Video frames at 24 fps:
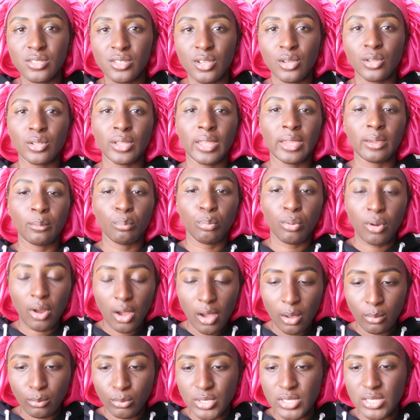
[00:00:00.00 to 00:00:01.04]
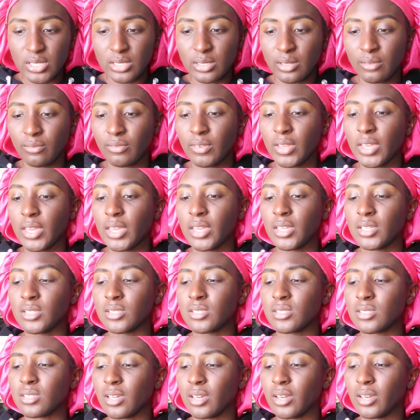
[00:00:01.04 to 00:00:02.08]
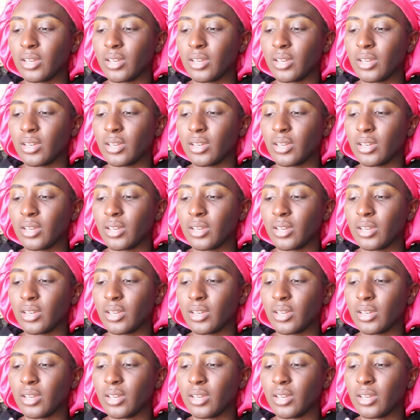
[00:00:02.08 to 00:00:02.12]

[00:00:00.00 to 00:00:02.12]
So, like, prom was an event.